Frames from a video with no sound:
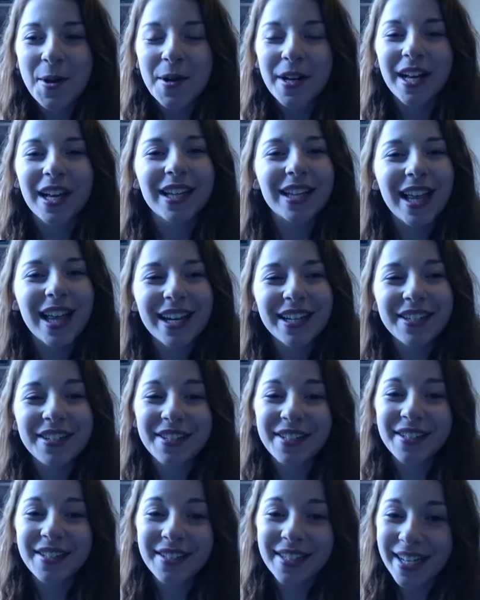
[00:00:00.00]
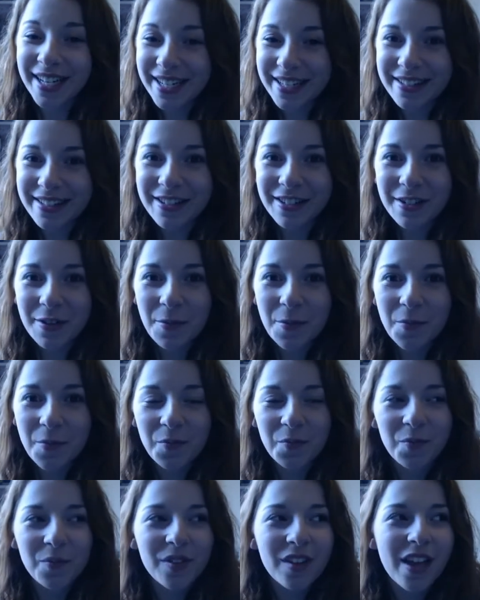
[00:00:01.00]
collect sticks
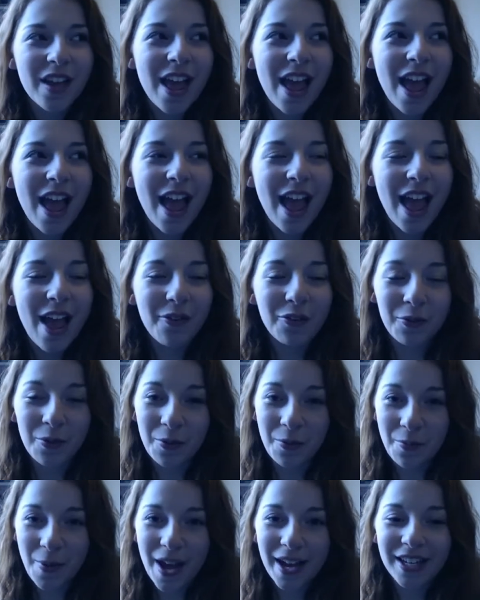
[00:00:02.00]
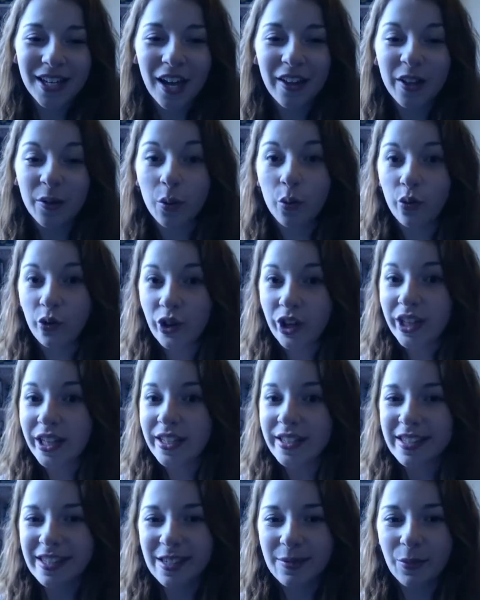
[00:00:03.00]
from the backyard that were really
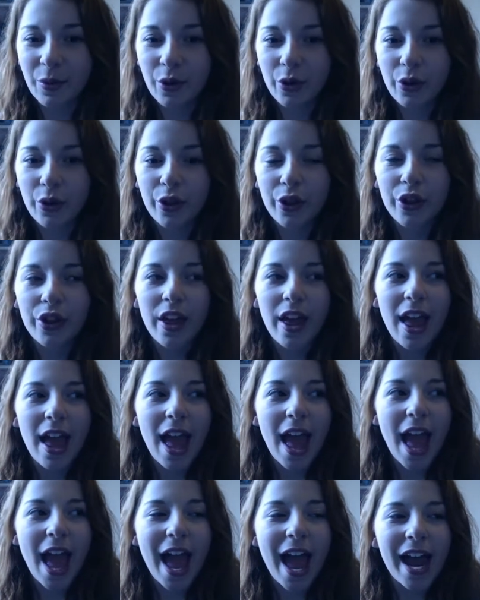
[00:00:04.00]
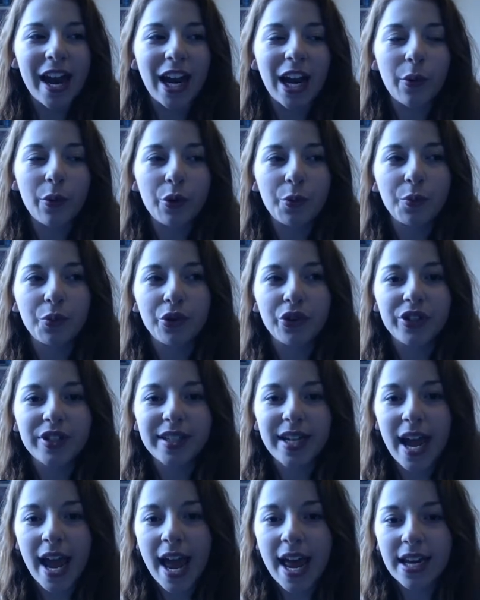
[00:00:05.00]
smooth, and I would
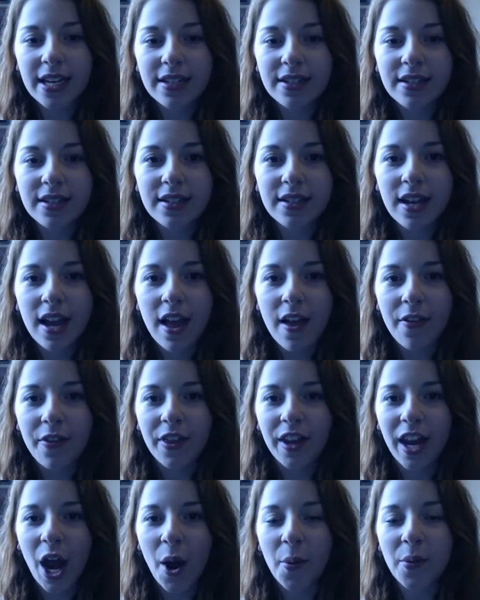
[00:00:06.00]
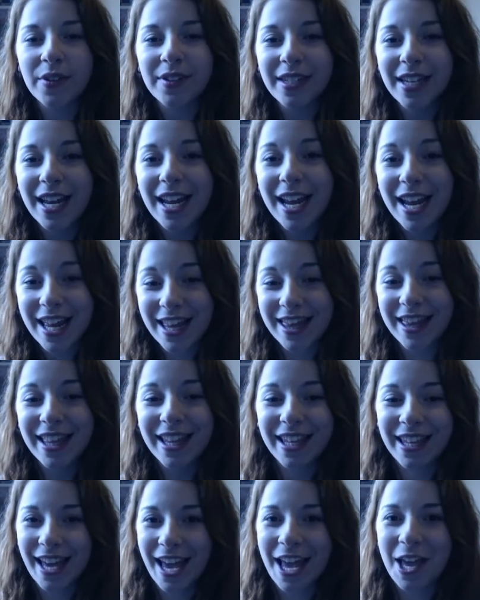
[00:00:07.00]
pretend that I was in the
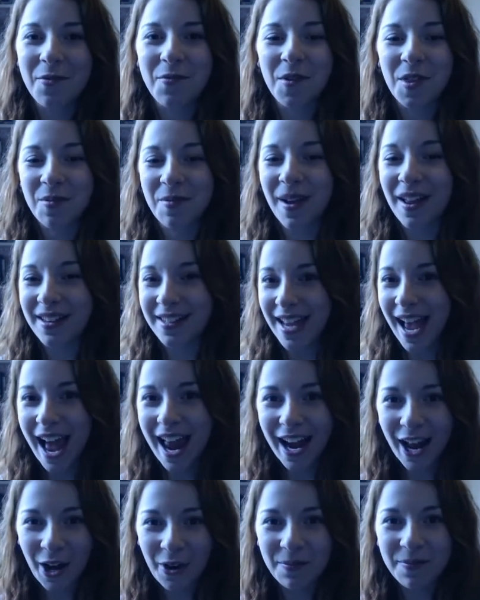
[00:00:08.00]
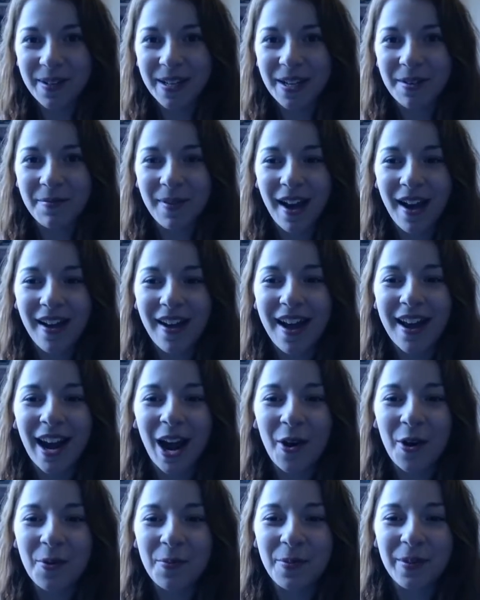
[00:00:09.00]
game with my dad helping him out, and
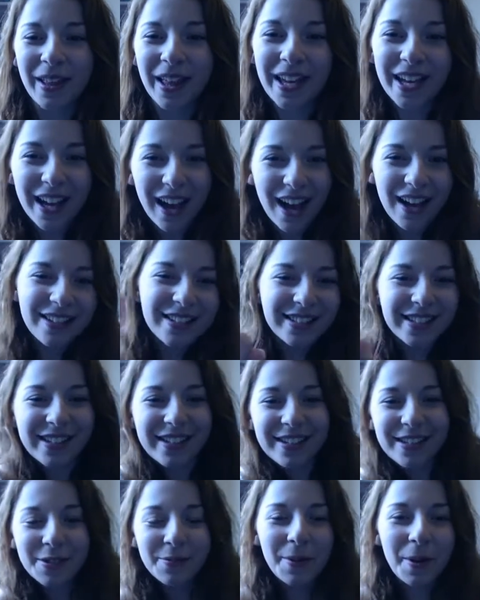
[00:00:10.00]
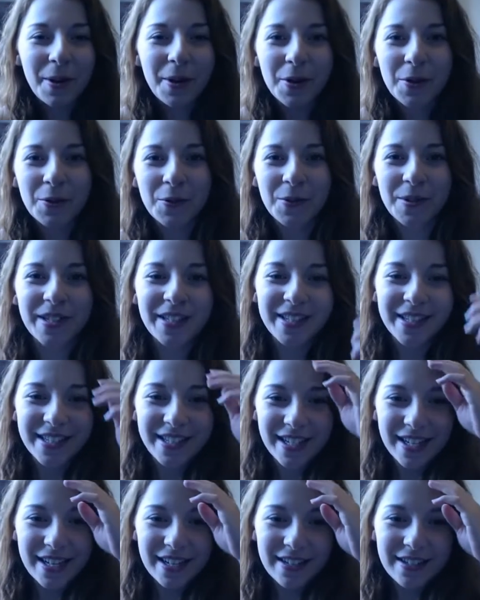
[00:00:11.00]
I would be like casting spells with the
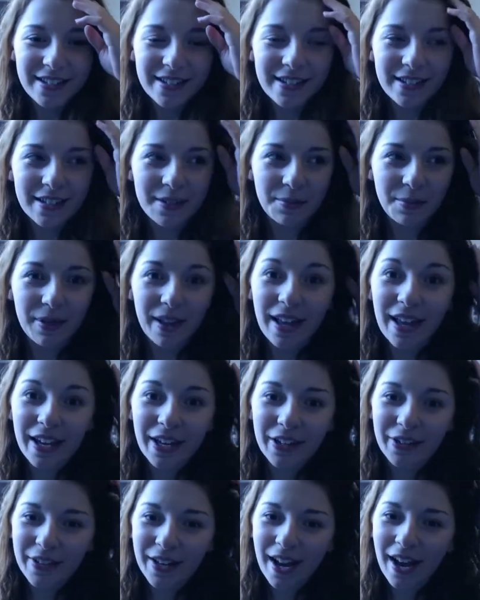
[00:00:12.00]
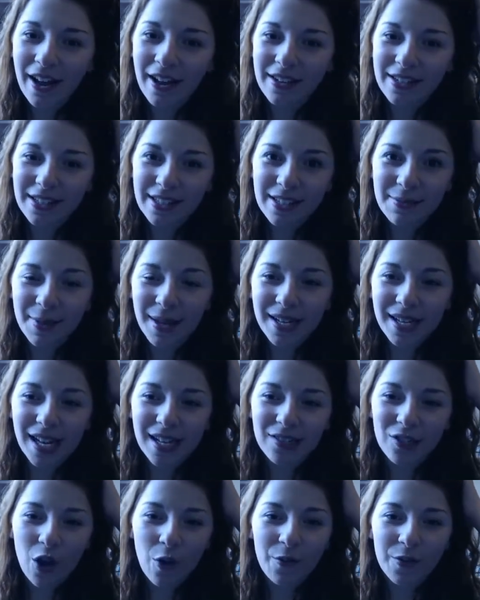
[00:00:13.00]
sticks and playing around in my
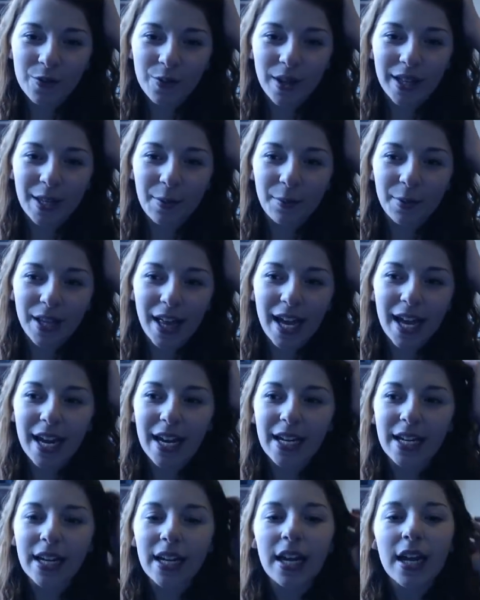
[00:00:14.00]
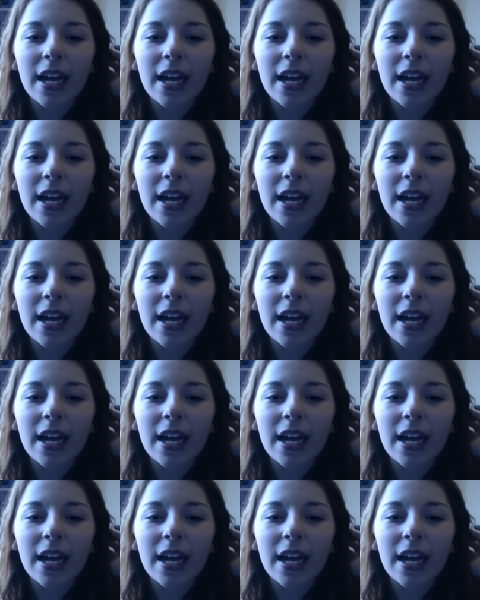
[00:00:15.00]
dad's office while he played,